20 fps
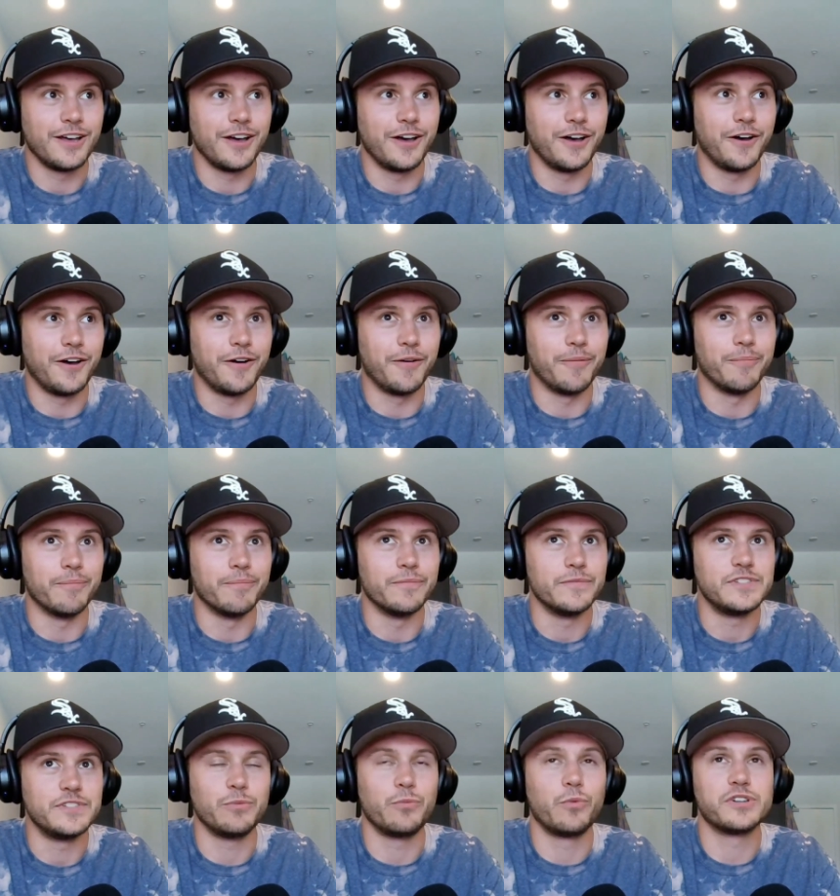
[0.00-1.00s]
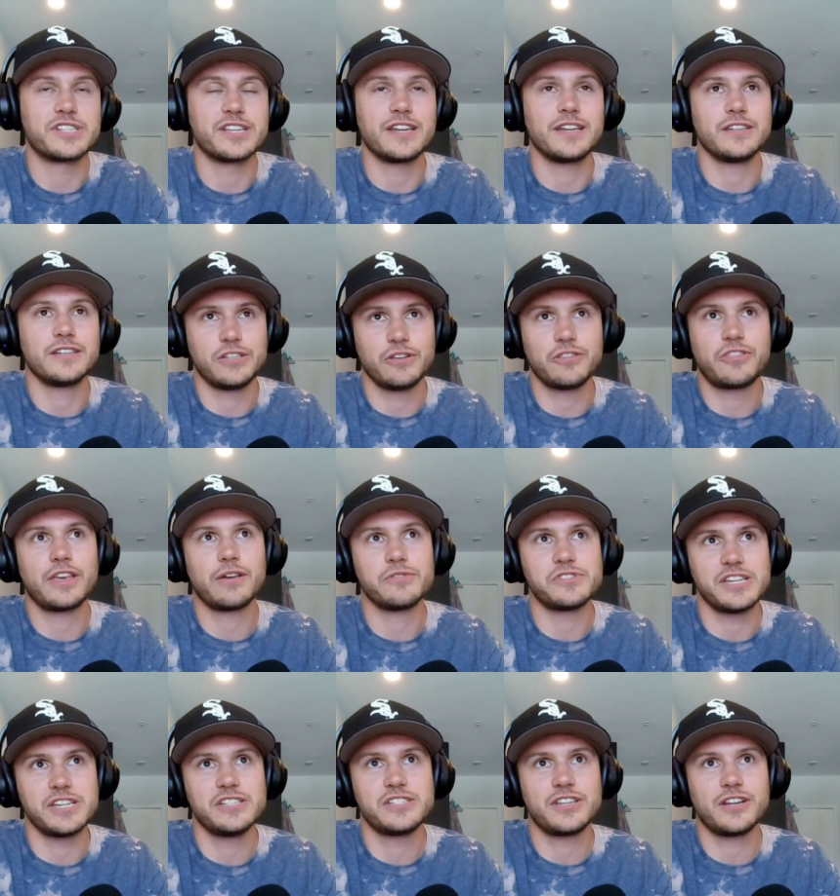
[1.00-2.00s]
um was it do you think it
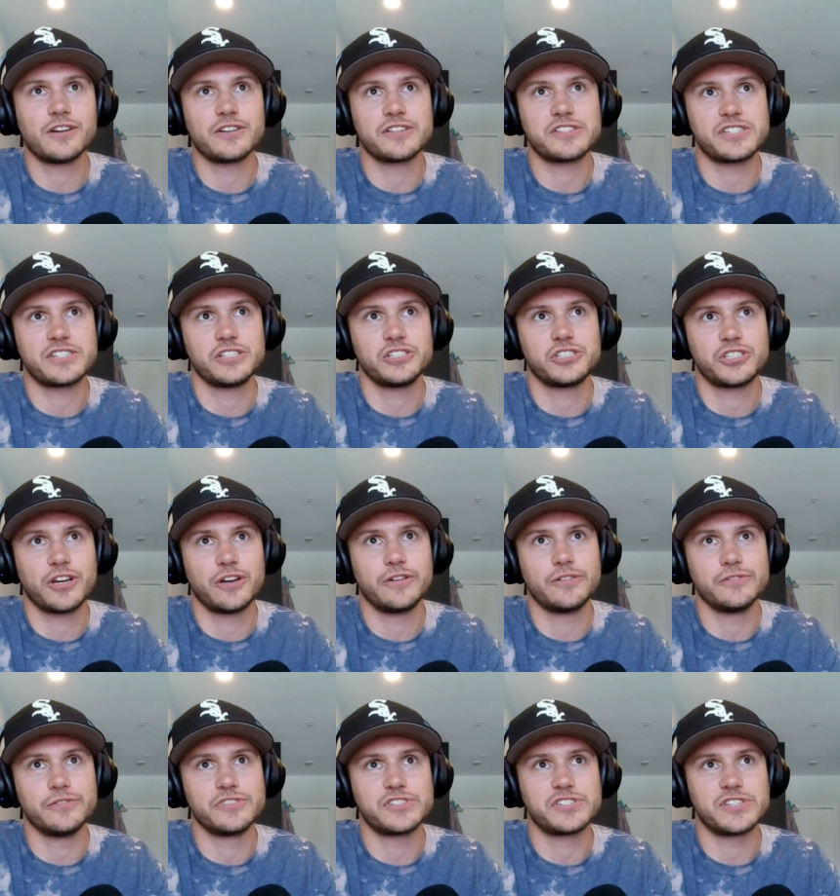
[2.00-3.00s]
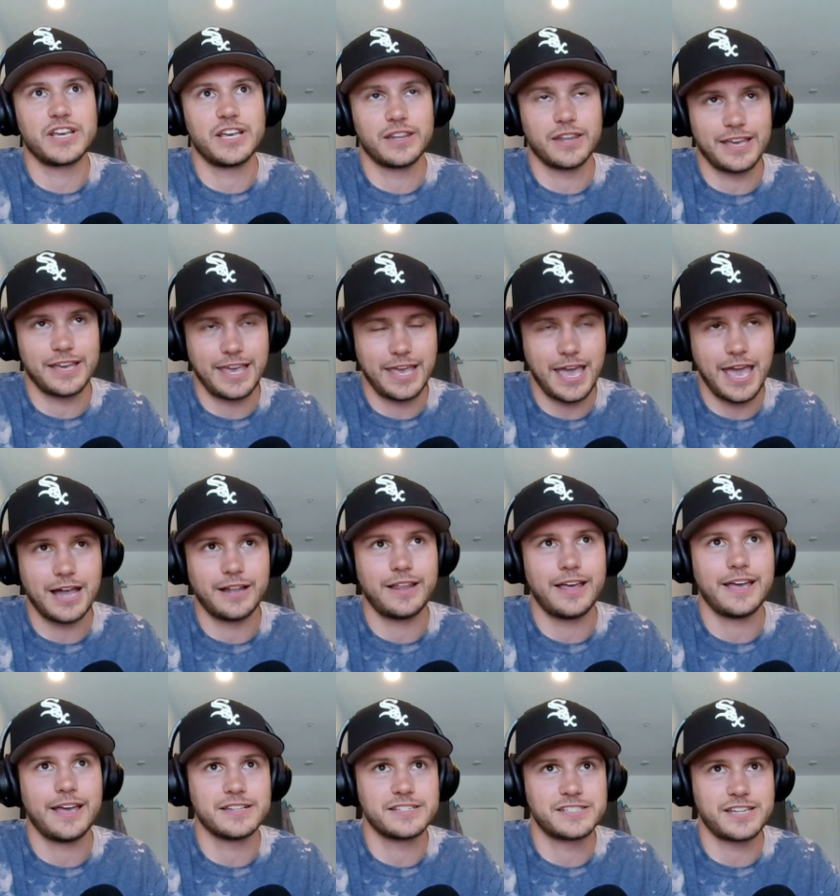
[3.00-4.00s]
was easier to see shows in like la
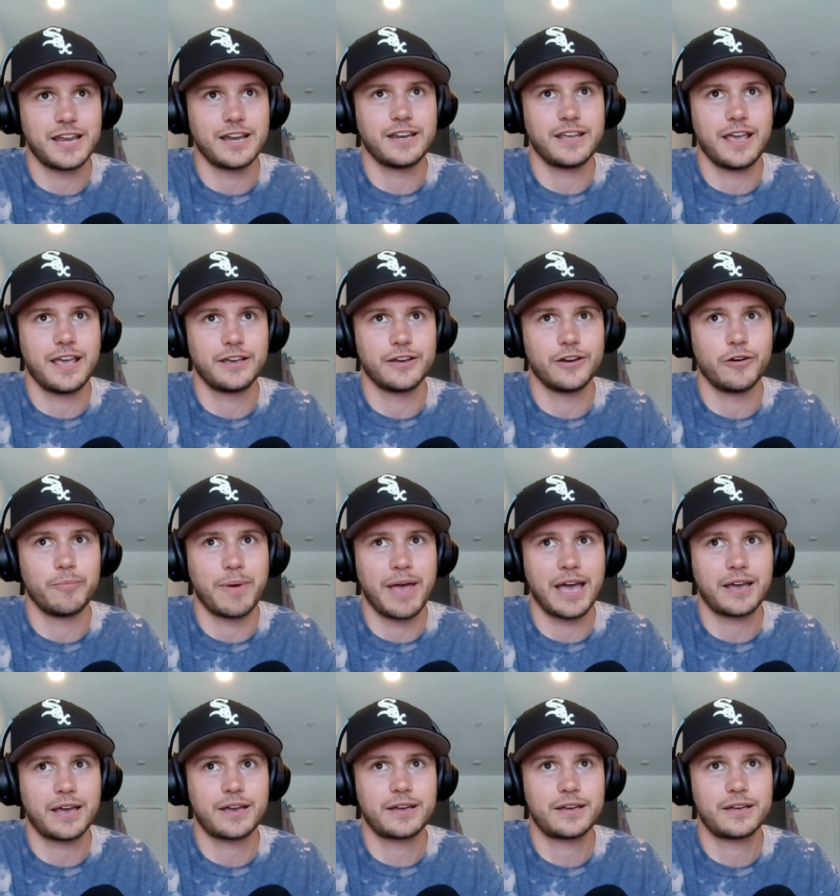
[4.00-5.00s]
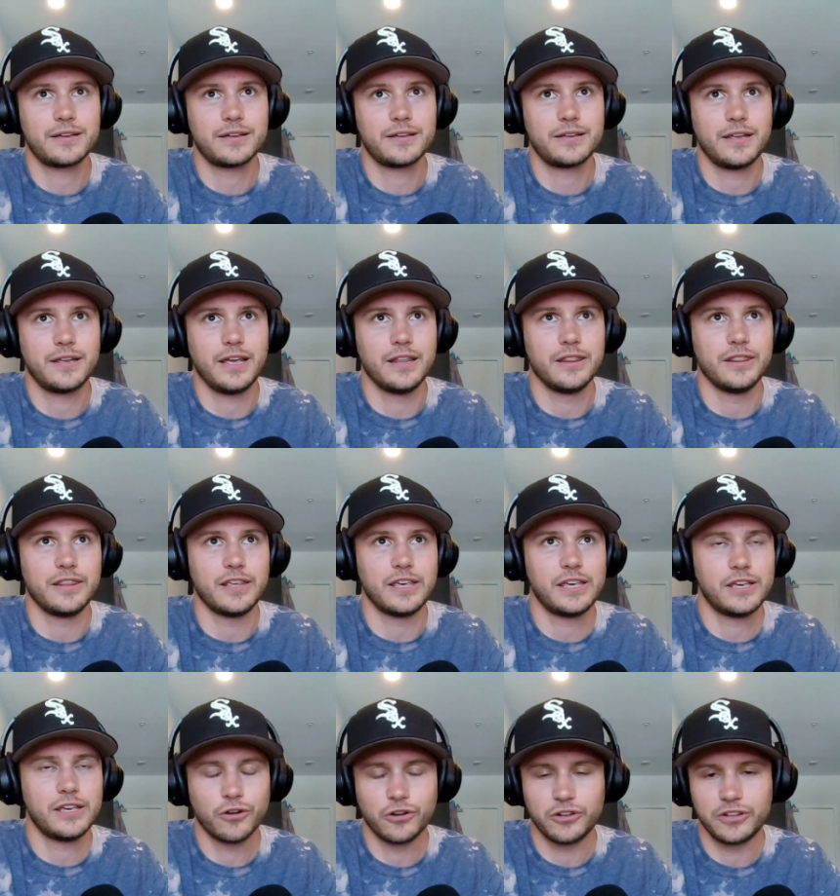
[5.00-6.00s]
and san diego back in
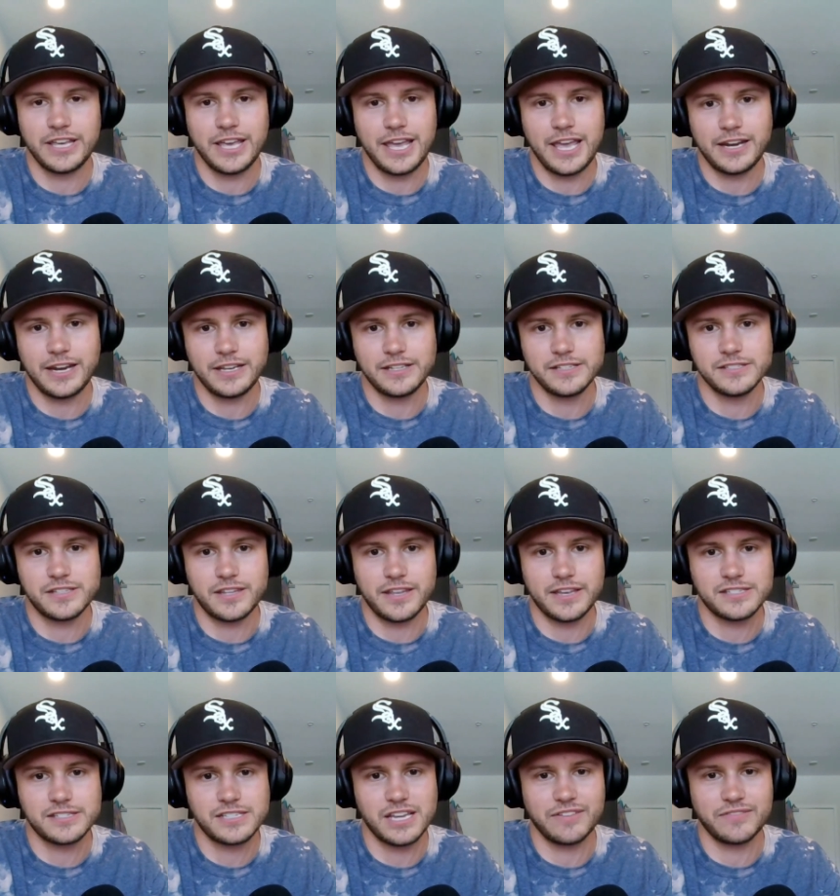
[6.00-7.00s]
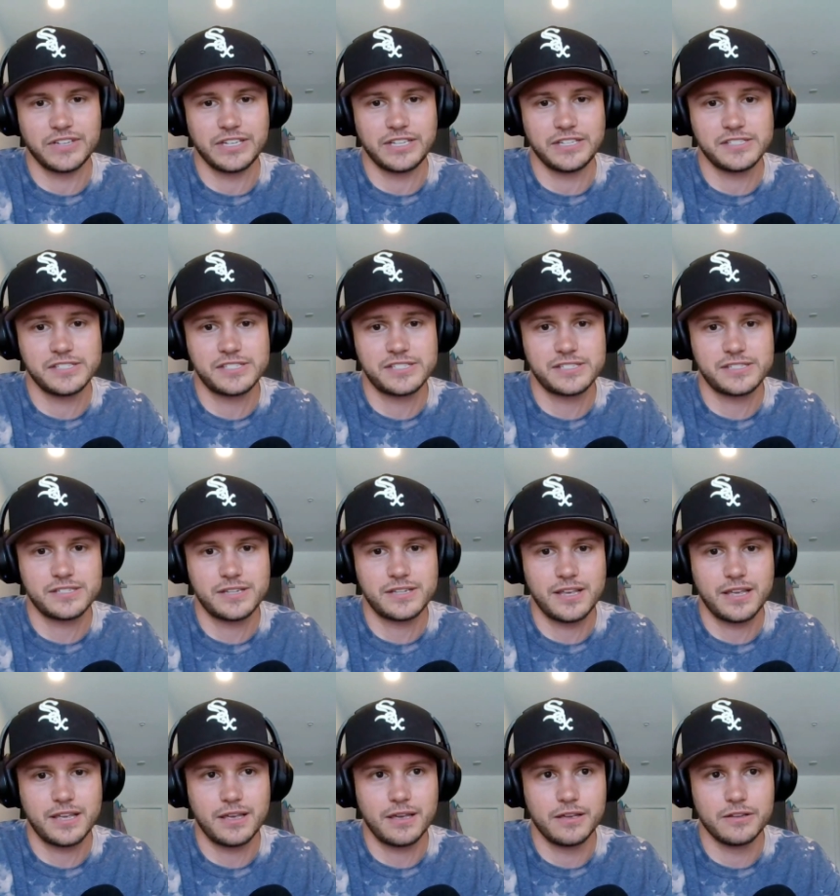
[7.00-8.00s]
the early 80s late 70s
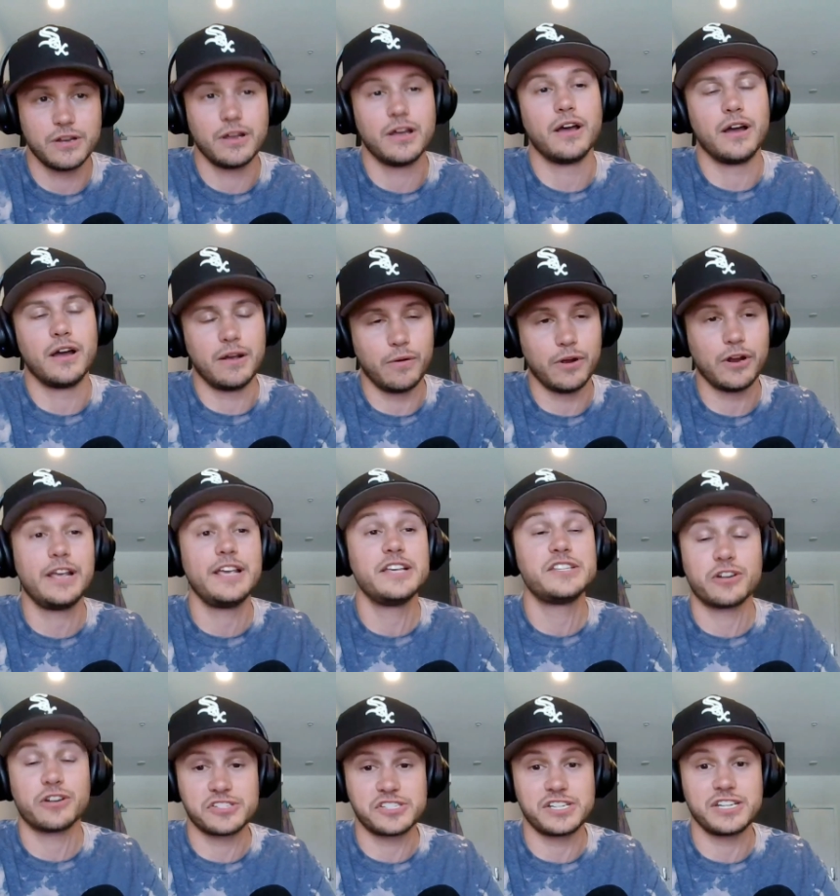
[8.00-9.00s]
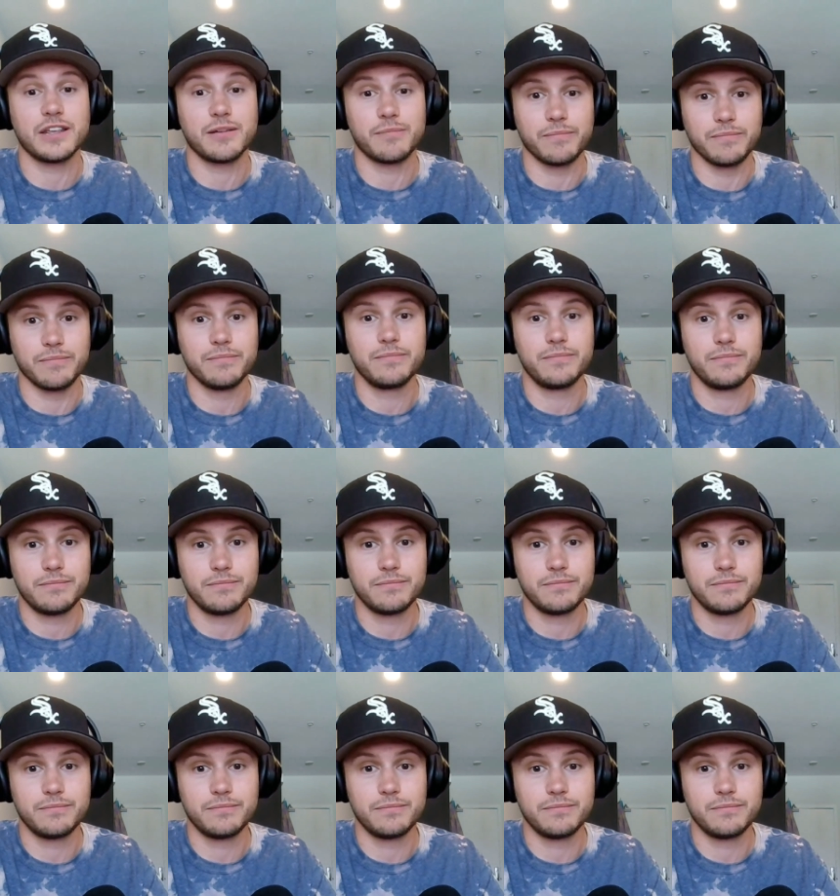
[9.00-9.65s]
uh, easier to see them